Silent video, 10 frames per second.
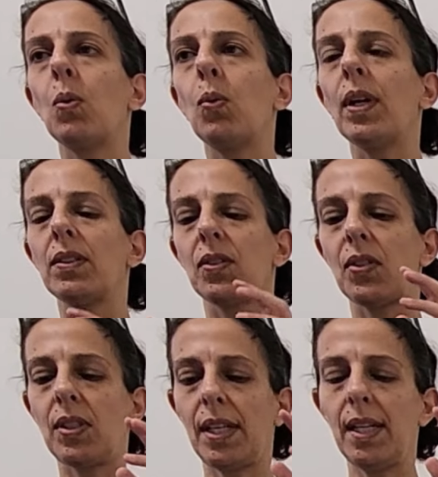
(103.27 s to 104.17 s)
we
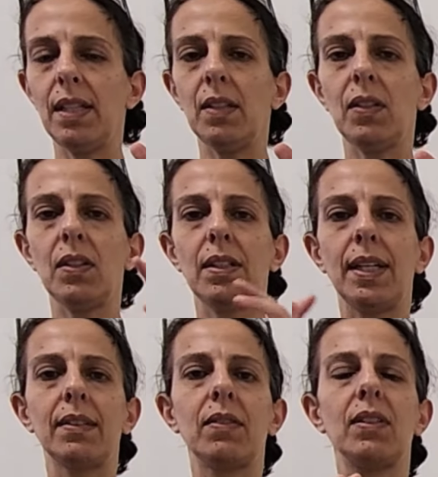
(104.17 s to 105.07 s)
understand
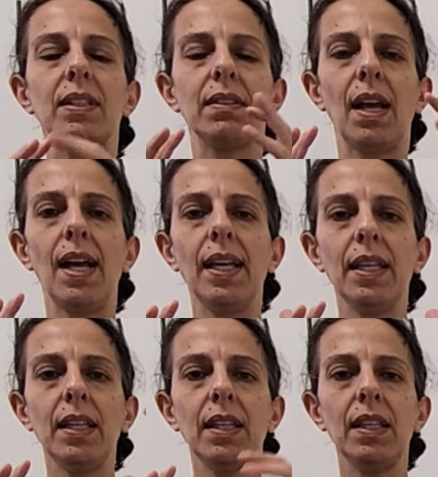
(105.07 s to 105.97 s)
that the Tai
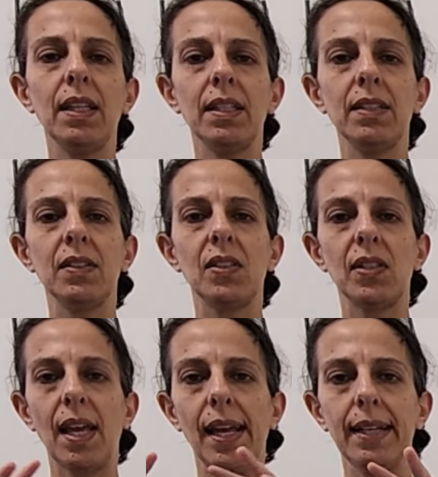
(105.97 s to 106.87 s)
Yin
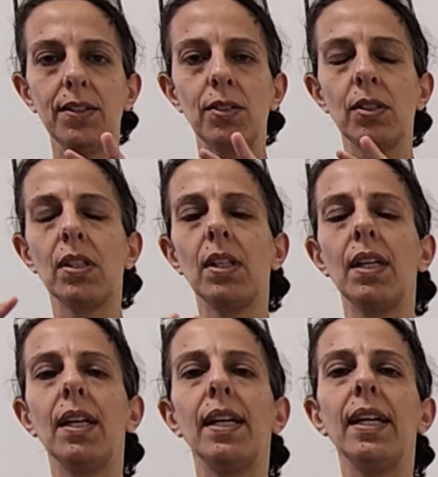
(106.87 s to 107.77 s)
stage
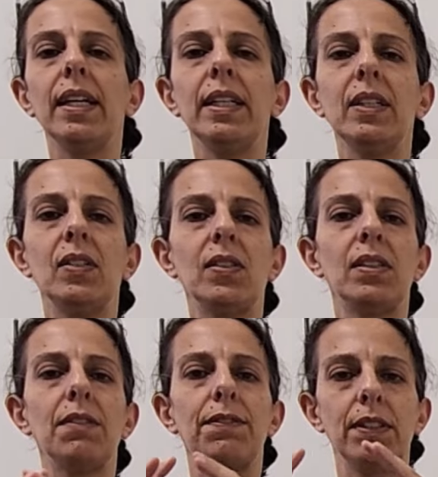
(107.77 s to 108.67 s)
is
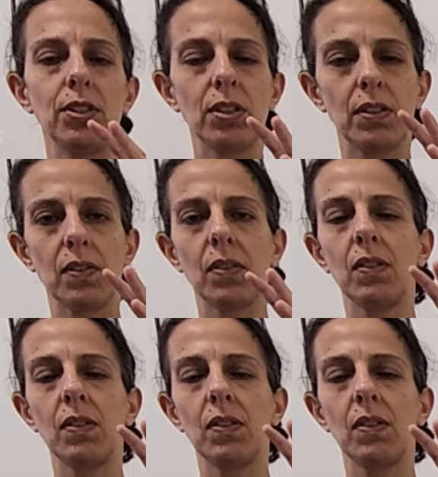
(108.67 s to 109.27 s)
deficient.